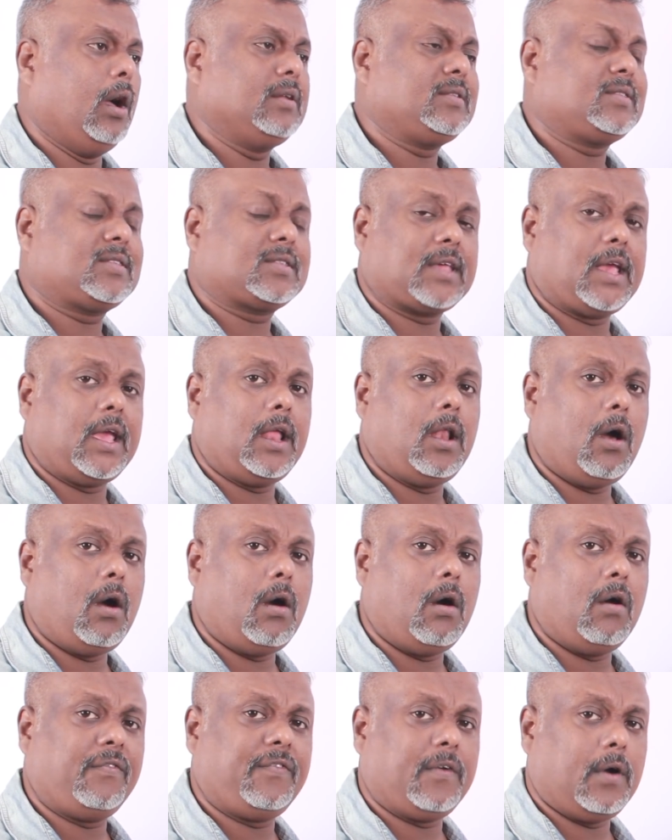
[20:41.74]
skill
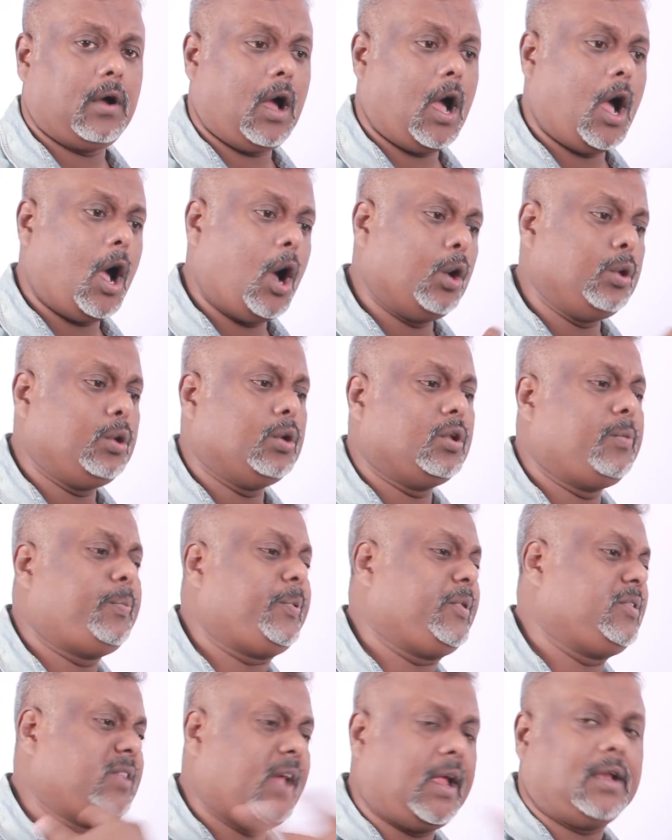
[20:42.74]
of how you
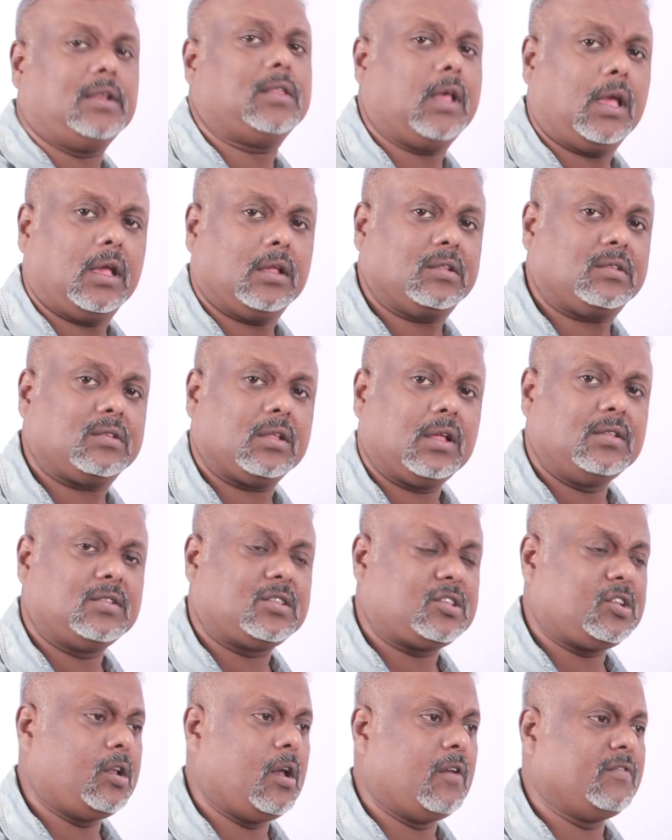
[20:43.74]
represent things,
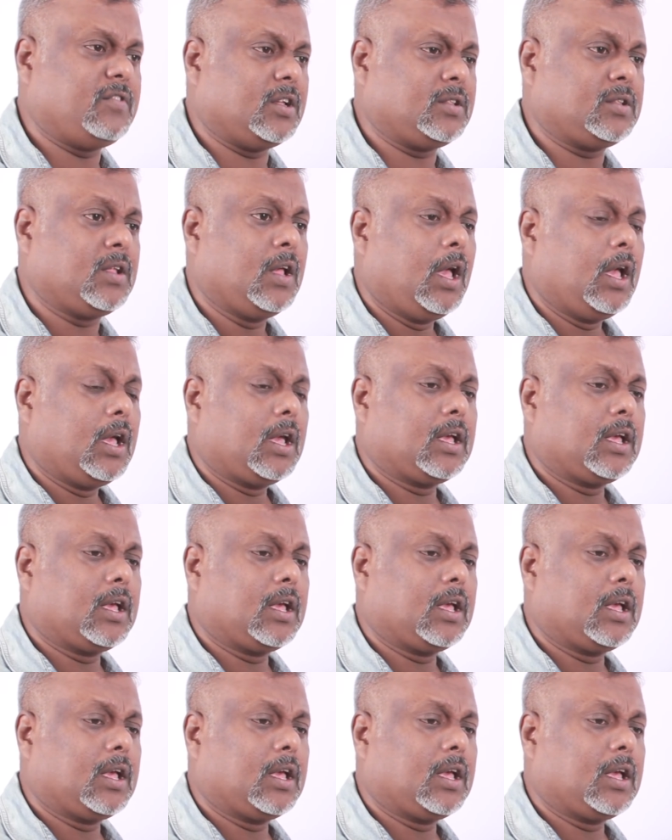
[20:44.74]
instead of just